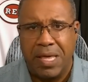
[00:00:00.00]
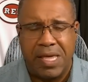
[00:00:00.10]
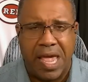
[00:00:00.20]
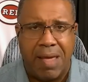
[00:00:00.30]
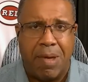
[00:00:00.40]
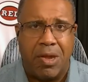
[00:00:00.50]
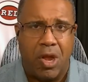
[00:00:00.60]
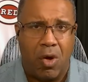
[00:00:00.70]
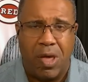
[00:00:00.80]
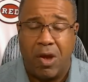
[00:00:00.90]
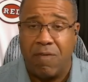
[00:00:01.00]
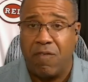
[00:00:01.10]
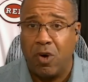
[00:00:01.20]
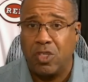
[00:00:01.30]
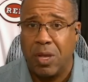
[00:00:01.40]
Complete game, a
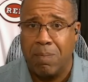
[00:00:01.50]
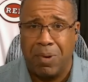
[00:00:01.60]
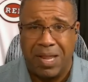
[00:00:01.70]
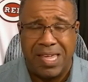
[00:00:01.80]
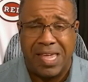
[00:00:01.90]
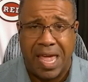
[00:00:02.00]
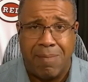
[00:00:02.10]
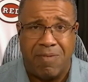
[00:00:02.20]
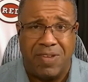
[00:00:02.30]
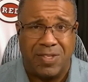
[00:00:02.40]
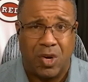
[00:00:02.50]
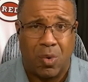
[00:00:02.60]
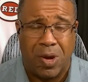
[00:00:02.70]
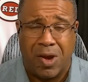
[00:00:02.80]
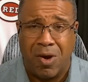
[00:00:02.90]
no-hitter, first complete game of his
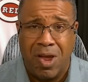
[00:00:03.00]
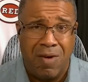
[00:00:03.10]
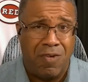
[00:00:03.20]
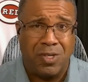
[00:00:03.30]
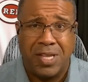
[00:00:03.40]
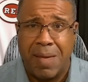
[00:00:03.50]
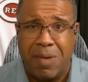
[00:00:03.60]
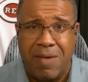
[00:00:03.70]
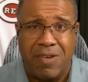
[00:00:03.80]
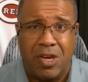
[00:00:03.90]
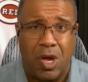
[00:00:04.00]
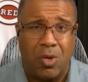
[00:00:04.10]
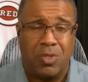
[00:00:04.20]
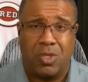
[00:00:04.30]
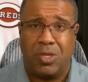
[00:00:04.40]
career. First time he even
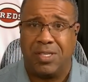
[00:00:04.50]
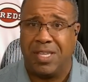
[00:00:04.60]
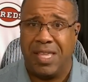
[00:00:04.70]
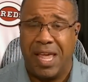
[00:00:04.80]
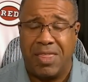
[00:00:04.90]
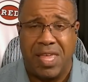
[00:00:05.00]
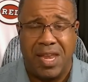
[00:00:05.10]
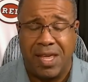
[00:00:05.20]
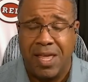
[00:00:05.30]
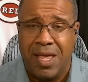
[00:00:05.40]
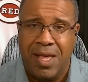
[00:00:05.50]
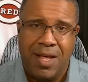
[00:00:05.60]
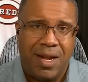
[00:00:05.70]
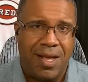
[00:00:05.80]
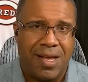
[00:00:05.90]
goes to the 8th inning.
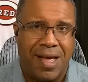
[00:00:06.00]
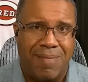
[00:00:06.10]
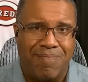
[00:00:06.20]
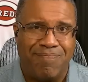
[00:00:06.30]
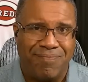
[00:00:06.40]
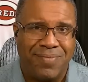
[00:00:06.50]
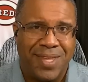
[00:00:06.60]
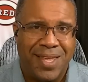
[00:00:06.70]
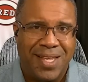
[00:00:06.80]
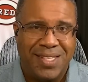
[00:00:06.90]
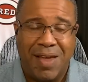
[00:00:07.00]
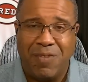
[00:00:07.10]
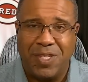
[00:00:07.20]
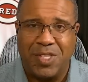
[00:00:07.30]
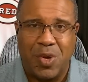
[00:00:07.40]
Look,
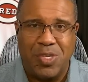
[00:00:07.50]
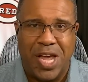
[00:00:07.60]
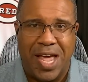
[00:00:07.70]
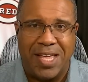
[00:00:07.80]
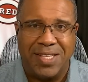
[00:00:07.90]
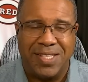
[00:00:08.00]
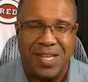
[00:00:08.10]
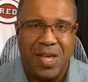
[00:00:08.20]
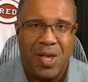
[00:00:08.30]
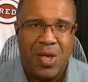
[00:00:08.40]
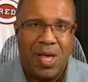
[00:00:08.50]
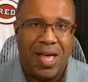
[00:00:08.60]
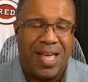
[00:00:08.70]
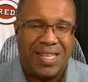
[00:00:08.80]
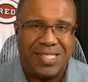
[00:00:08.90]
San Francisco Giants,
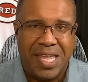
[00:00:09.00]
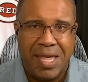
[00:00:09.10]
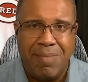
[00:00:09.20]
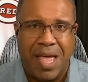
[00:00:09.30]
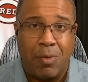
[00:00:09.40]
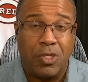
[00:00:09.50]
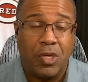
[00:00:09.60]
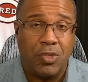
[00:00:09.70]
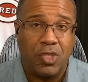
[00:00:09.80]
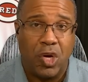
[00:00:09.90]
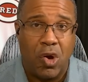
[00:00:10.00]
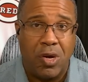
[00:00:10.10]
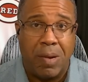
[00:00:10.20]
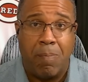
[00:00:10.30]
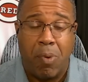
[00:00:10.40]
a team that was
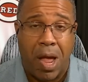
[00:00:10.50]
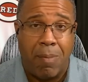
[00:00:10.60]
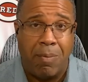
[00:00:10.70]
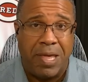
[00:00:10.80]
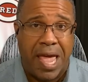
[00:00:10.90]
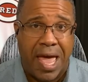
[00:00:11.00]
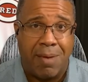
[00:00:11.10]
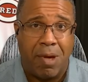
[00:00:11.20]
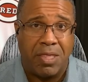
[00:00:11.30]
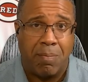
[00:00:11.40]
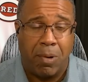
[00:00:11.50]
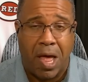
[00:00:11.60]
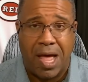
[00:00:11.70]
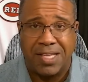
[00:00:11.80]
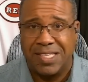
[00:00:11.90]
concerned and probably had him on the
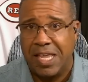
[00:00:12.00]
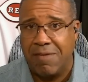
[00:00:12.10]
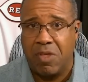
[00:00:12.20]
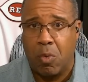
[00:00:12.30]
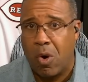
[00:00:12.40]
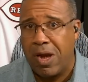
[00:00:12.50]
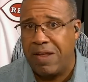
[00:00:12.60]
block, seeing if